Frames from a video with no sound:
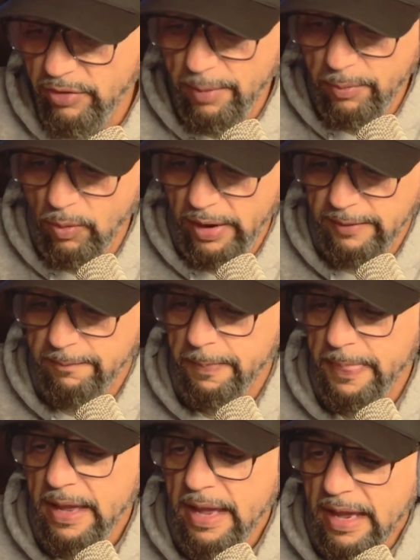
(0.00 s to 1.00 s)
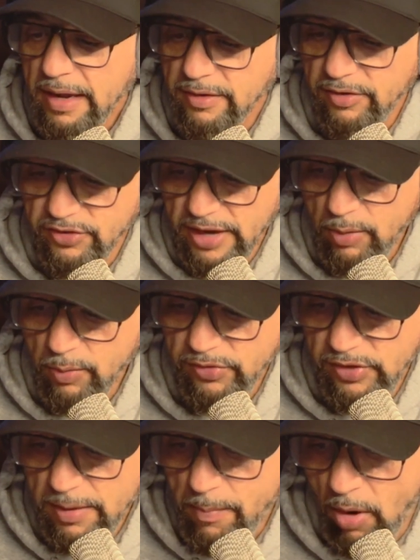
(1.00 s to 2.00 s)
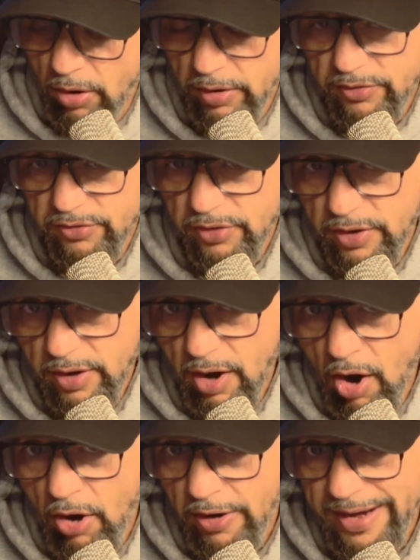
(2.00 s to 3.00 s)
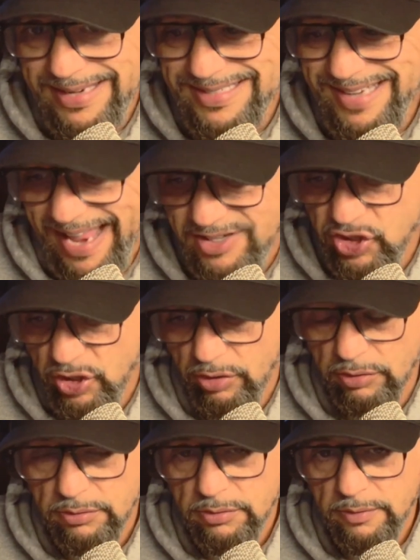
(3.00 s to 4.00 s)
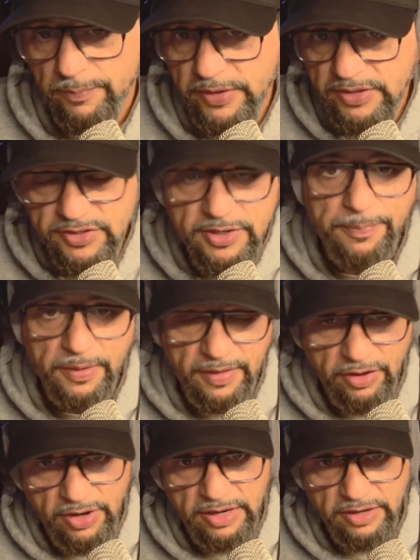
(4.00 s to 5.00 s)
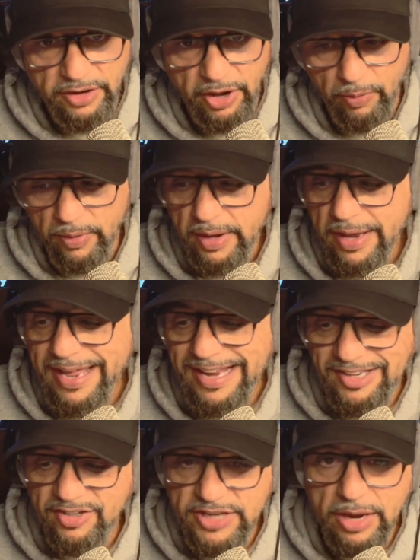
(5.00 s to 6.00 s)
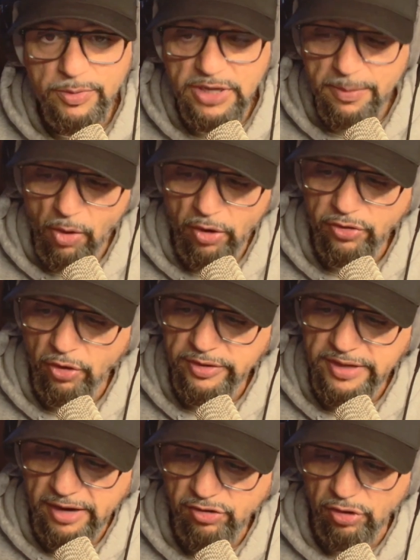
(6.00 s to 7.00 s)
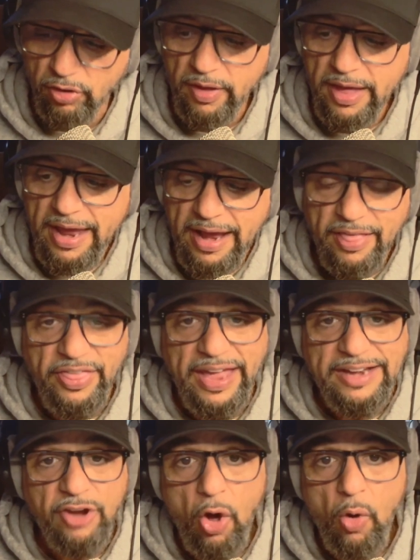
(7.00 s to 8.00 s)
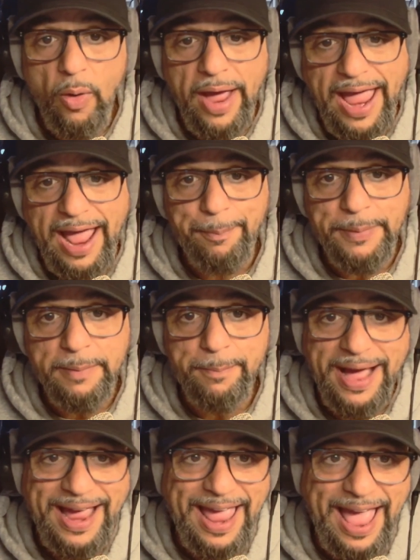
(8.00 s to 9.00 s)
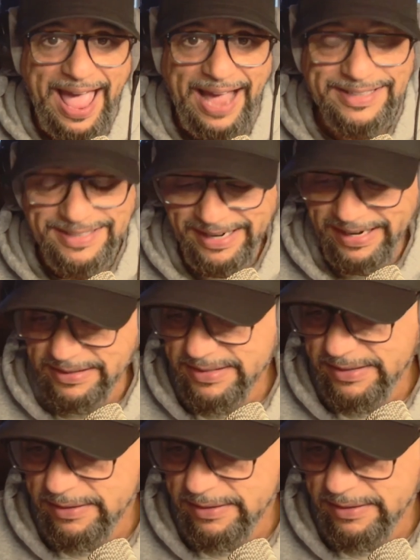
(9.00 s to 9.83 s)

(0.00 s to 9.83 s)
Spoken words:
Number one, distinguishing marks are intentional. This is something that you need to know. Distinguishing marks are intentional. They don't happen by accident.